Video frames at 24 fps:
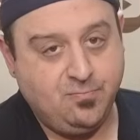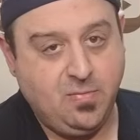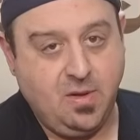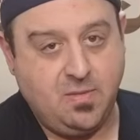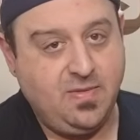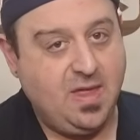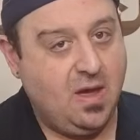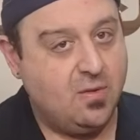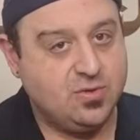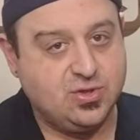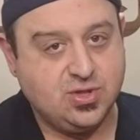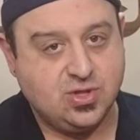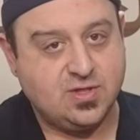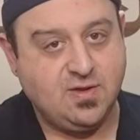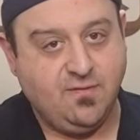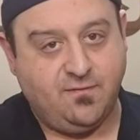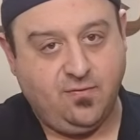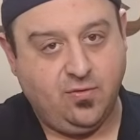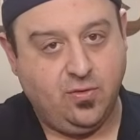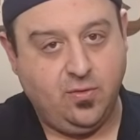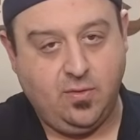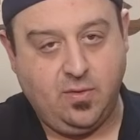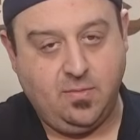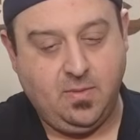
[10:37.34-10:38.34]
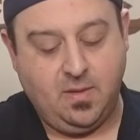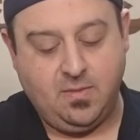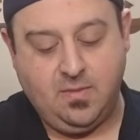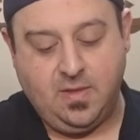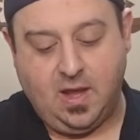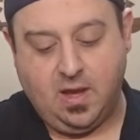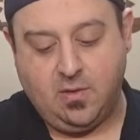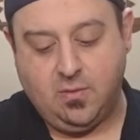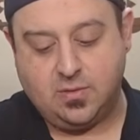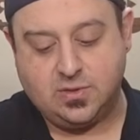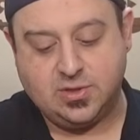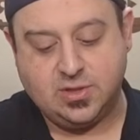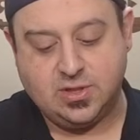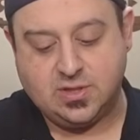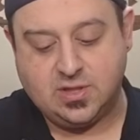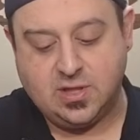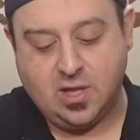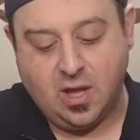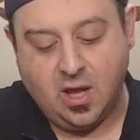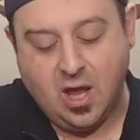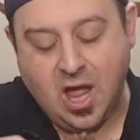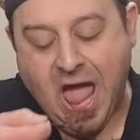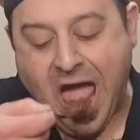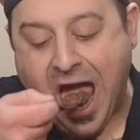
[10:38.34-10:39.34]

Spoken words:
a fluke. Maybe that was just a...